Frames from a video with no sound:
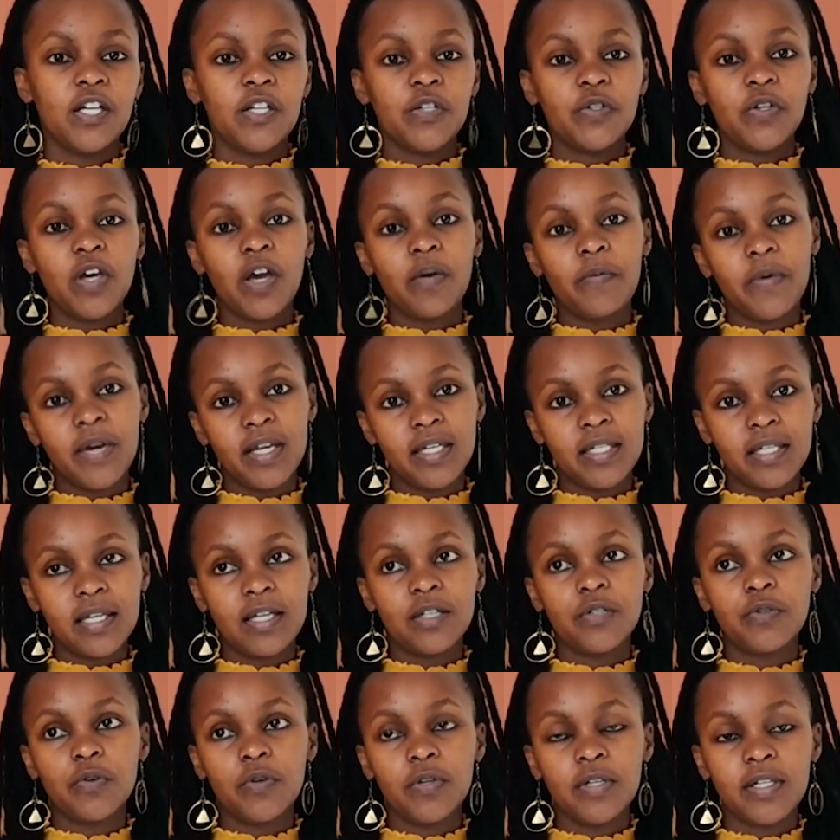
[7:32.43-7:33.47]
So I went
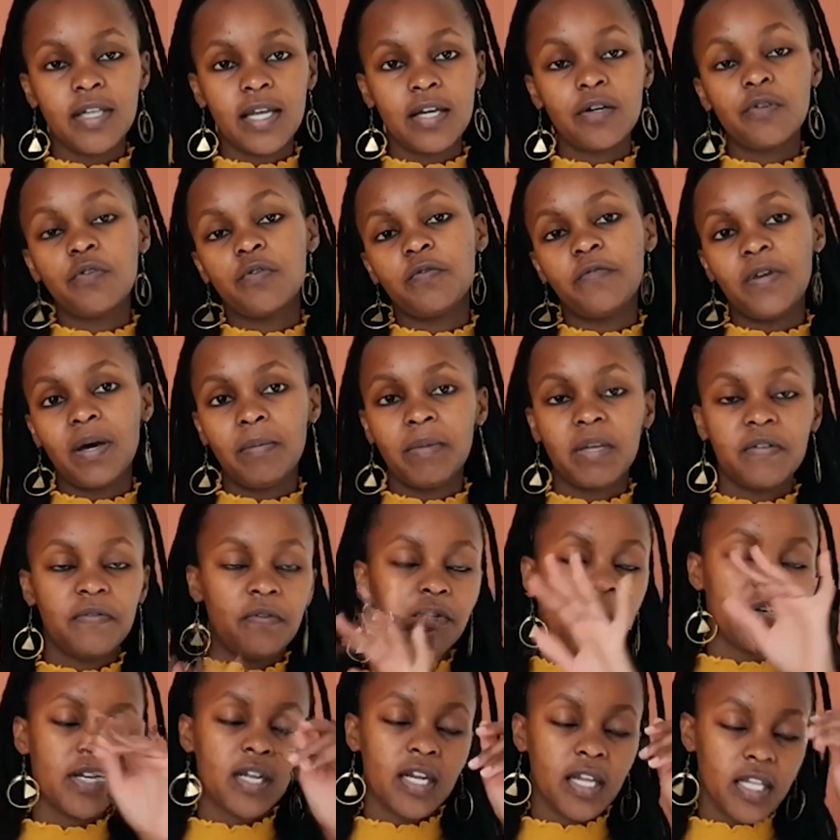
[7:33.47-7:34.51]
and told and confirmed. I
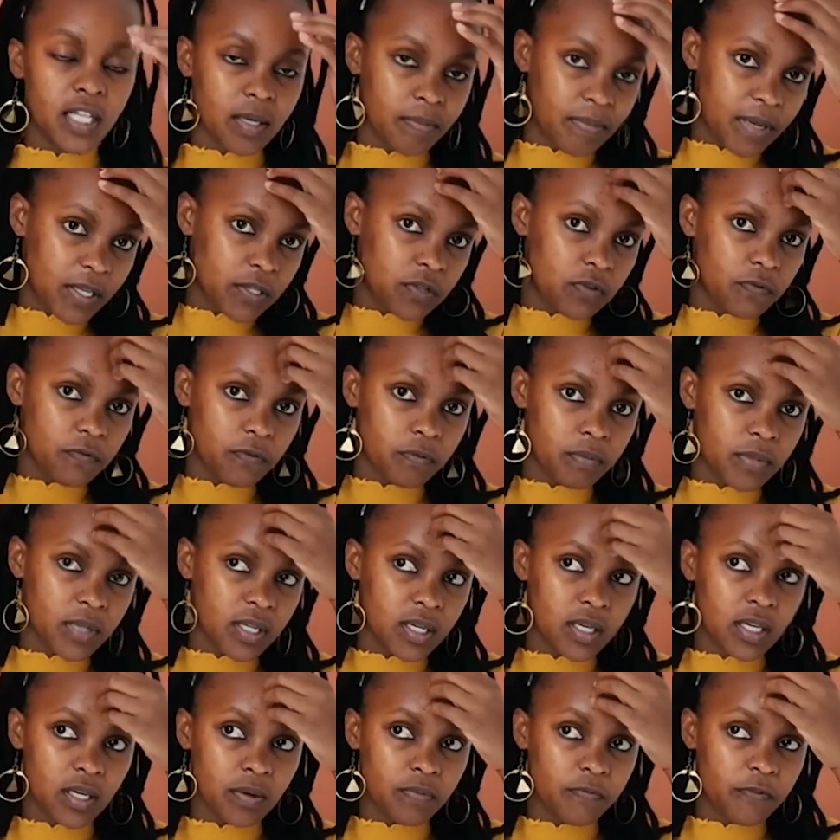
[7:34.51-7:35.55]
found another person
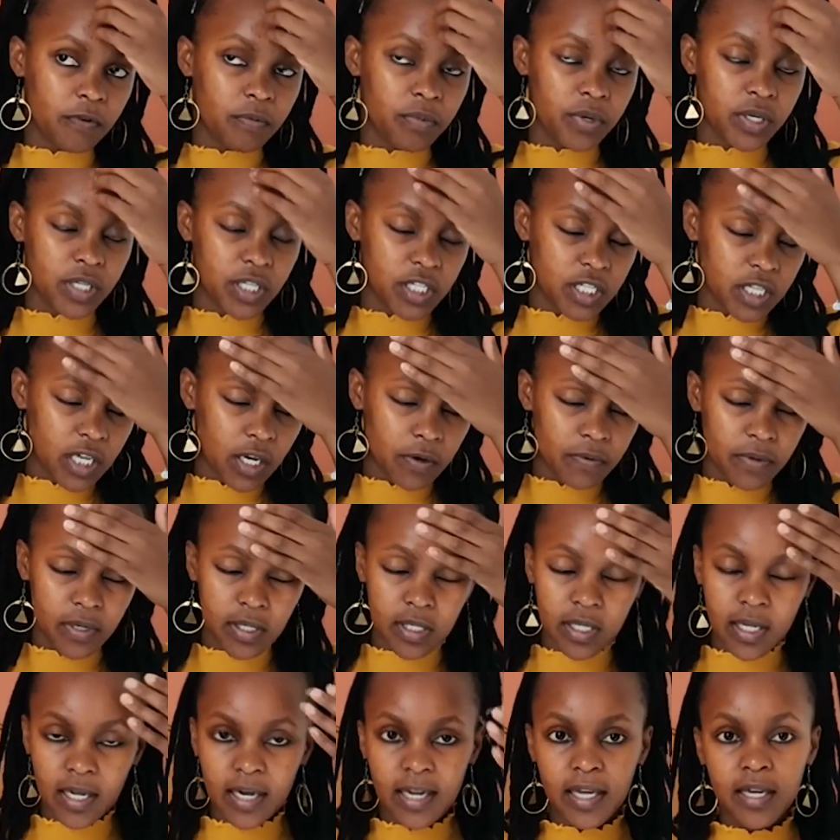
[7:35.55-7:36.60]
from British Airways.
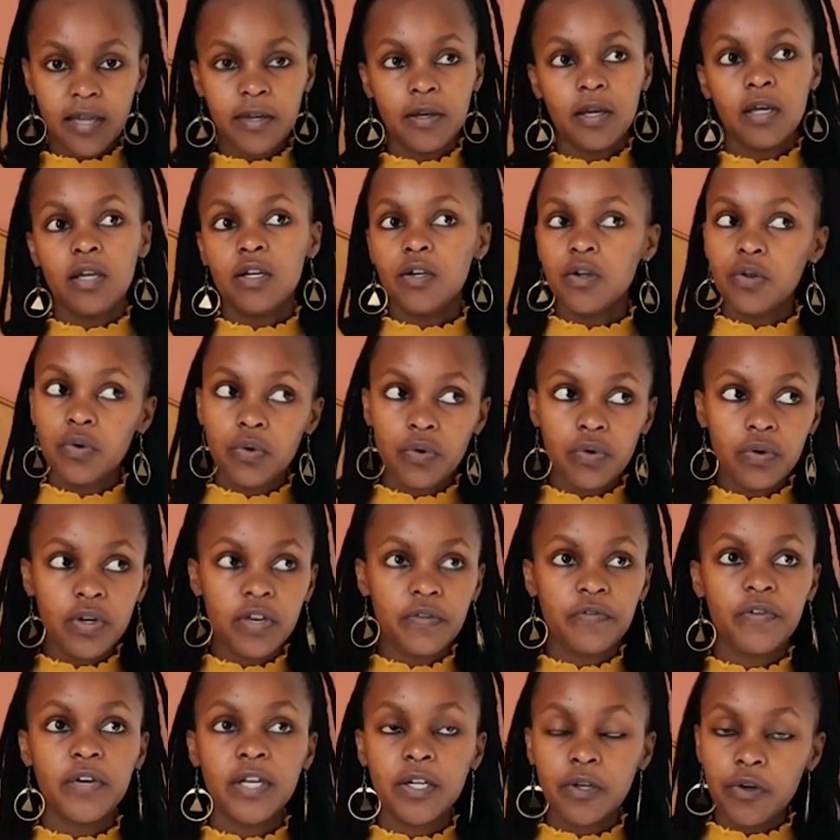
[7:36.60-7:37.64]
They're like, no,
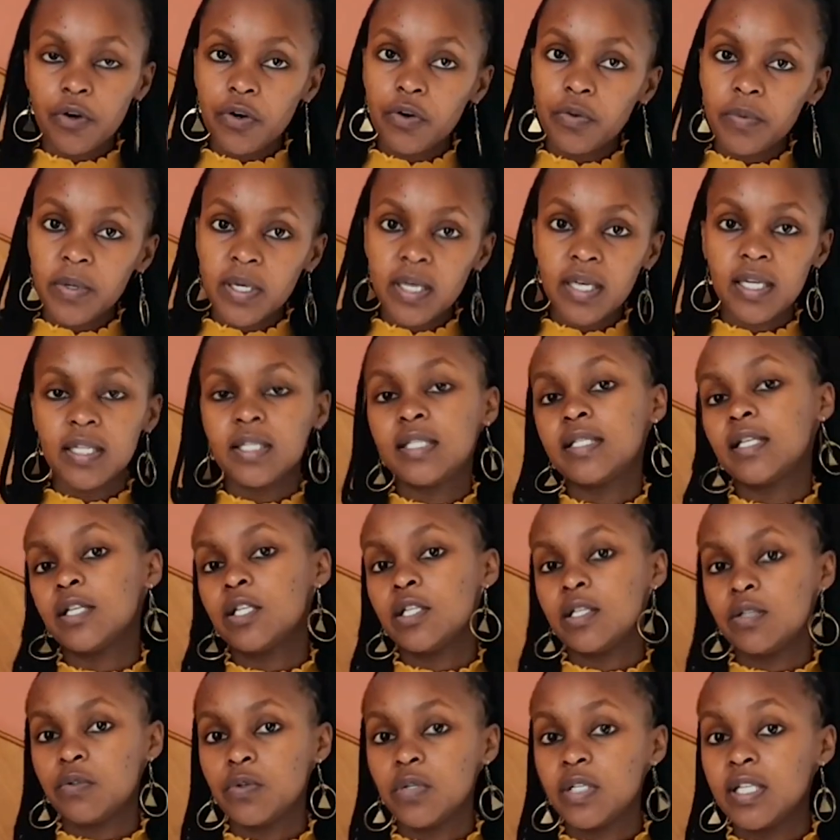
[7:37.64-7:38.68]
if you're in economy, it's
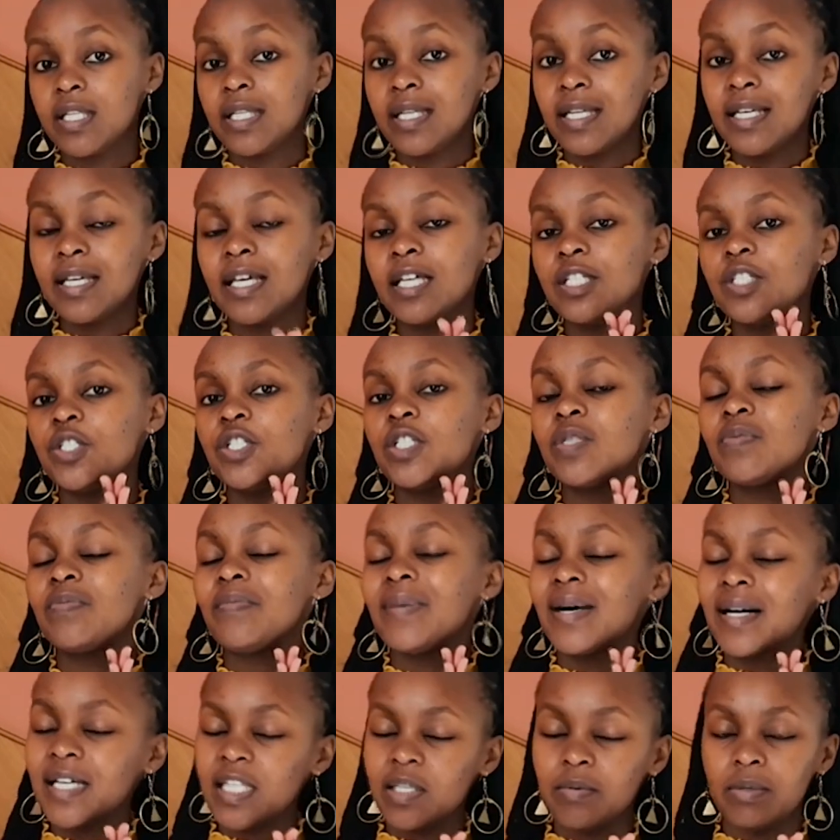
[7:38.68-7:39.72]
23 kgs
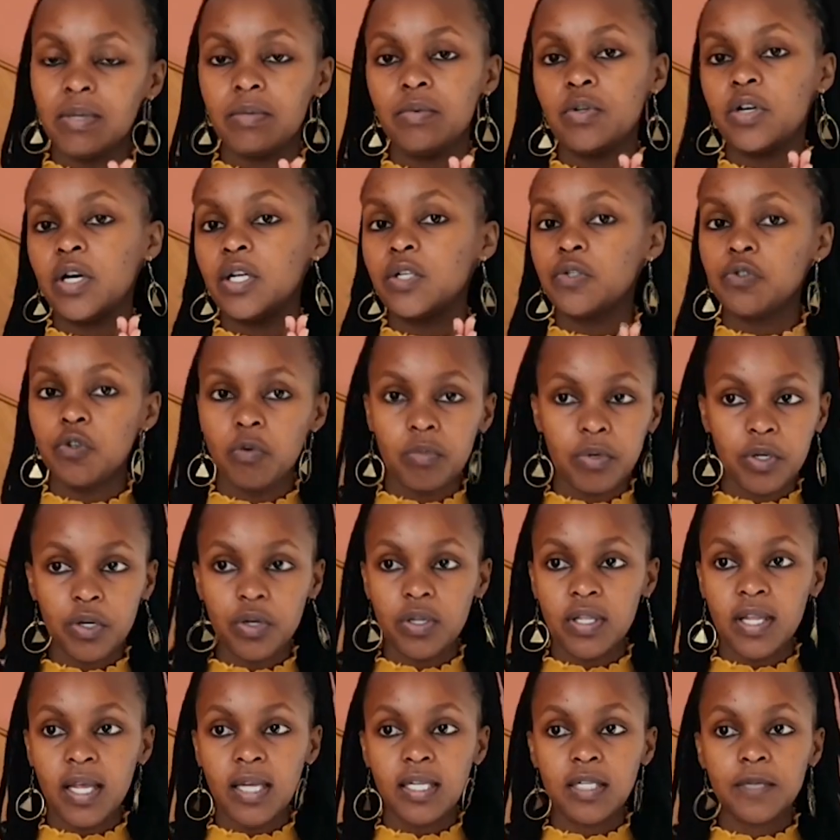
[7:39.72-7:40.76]
maximum. You can't go
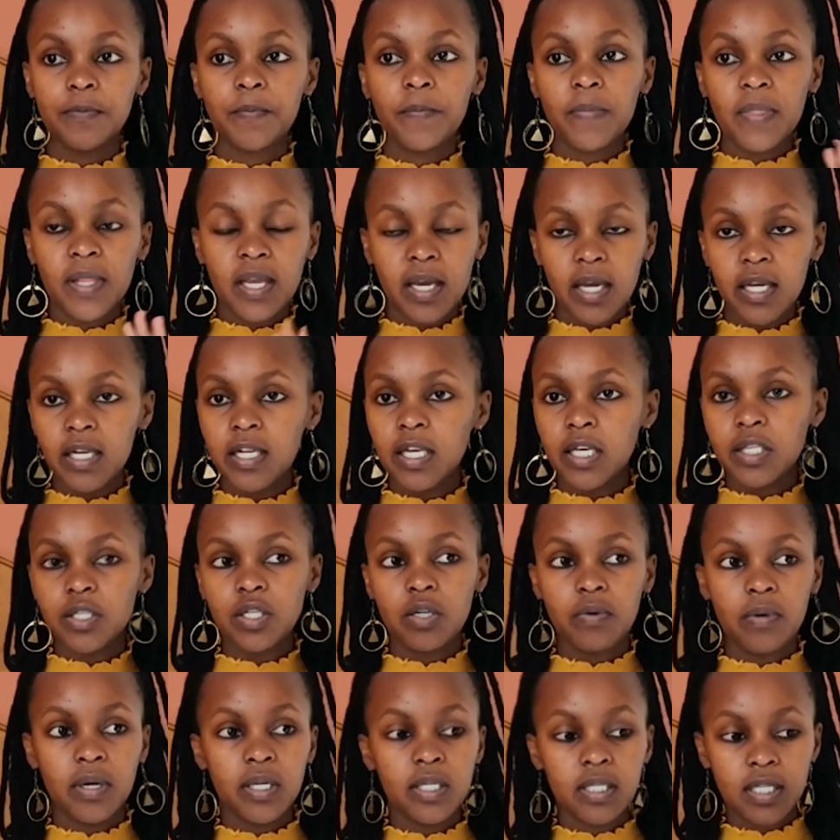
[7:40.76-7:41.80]
beyond that. Any
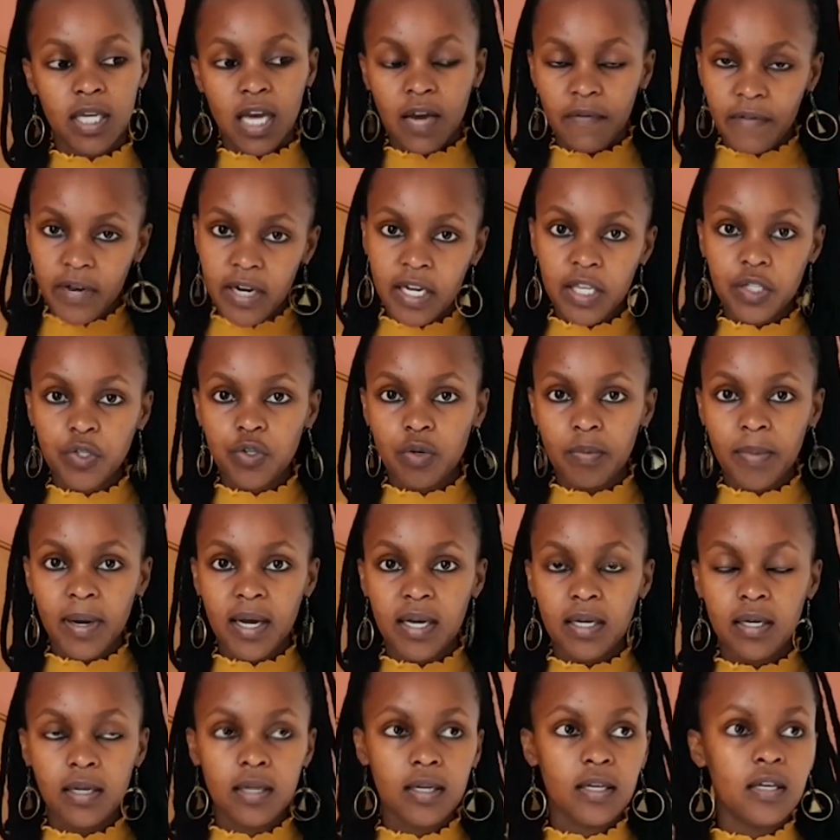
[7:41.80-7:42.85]
extra weight, have an extra bag.